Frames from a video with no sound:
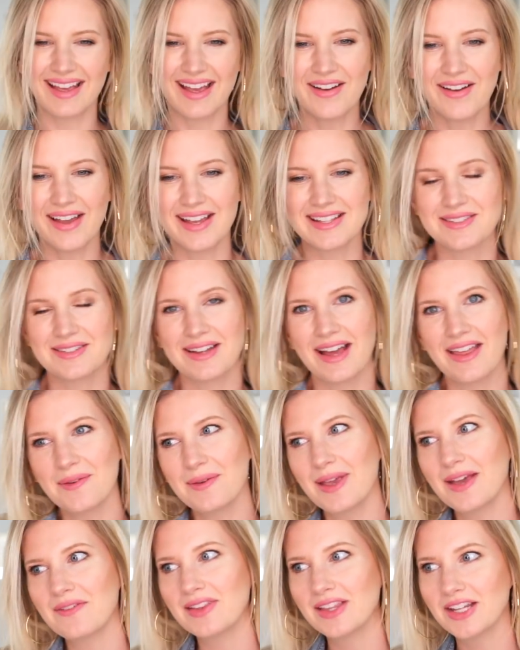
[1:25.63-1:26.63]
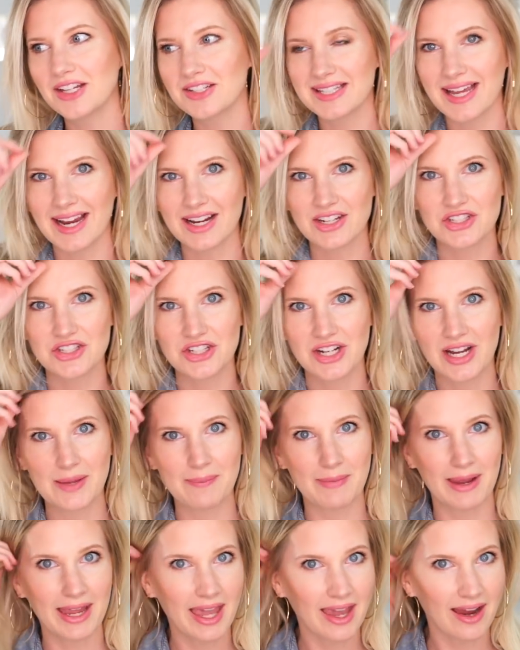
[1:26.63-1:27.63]
Okay, so now that we have a little texture
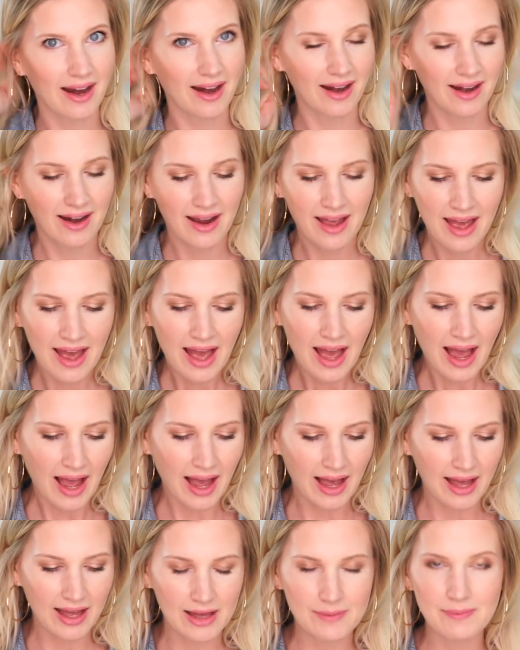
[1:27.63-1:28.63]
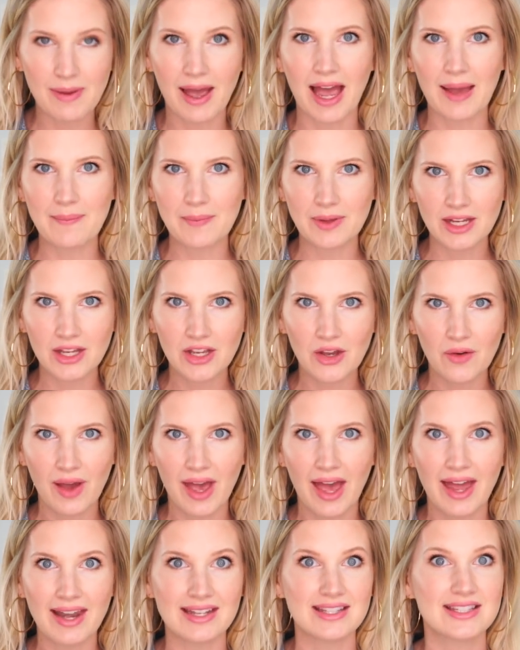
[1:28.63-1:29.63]
in my hair, I'm gonna go
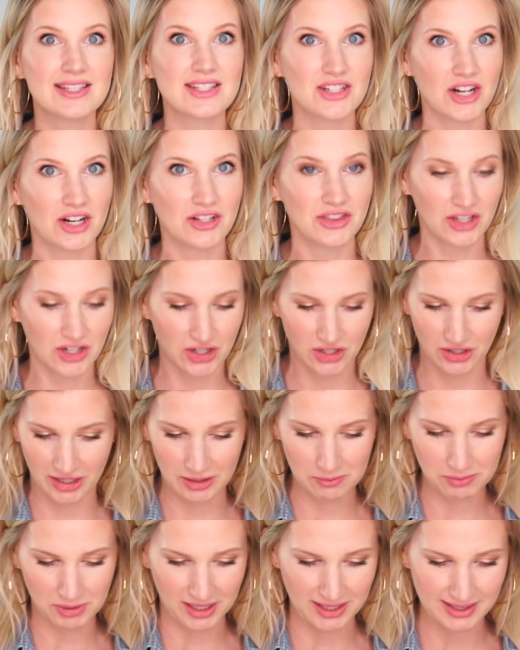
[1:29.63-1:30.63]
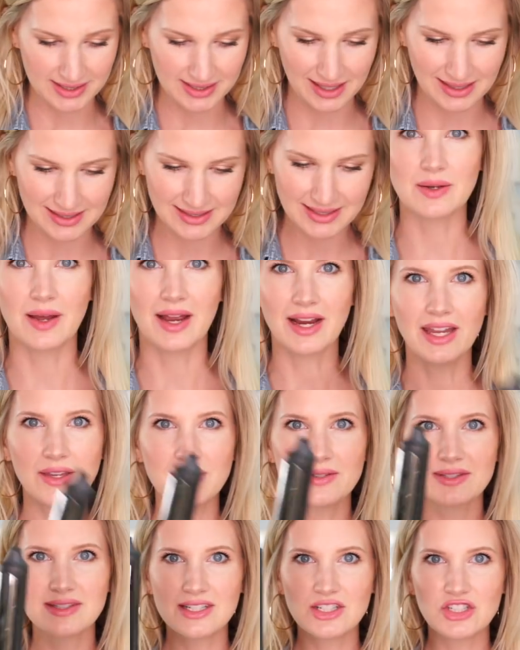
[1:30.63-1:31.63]
ahead and start the curling process. So I
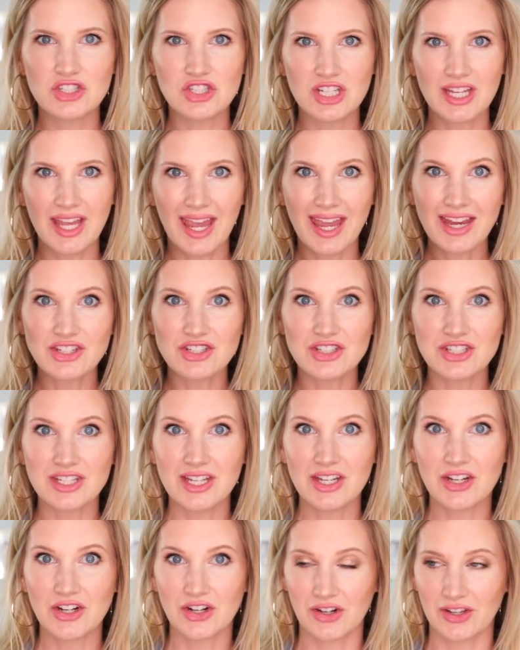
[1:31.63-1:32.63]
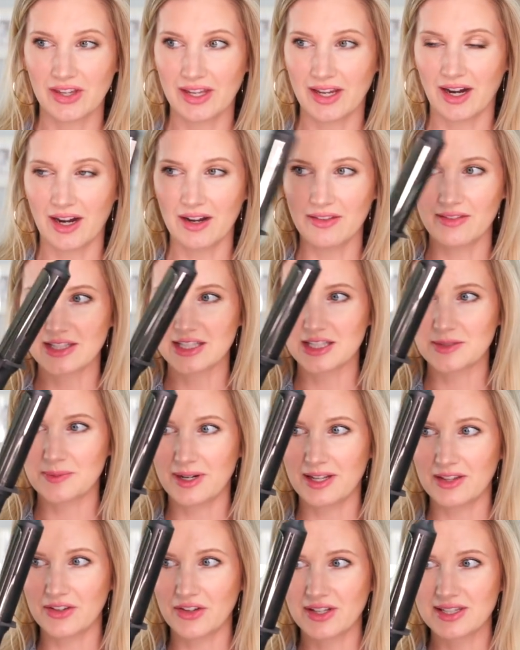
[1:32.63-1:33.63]
use the GHD curling iron. This is
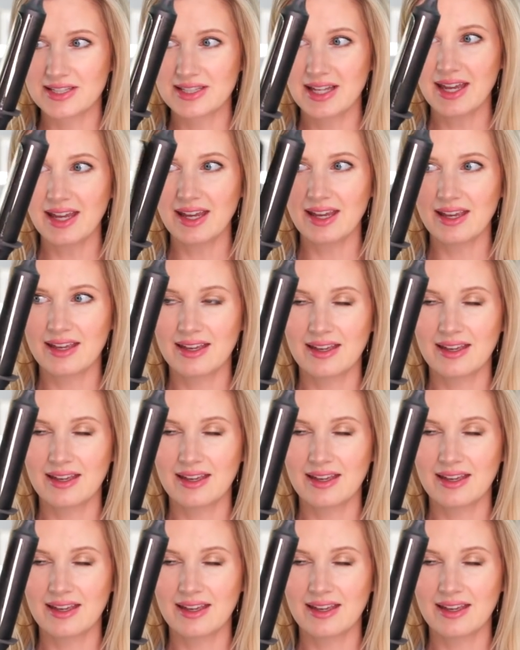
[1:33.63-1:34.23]
what it looks like.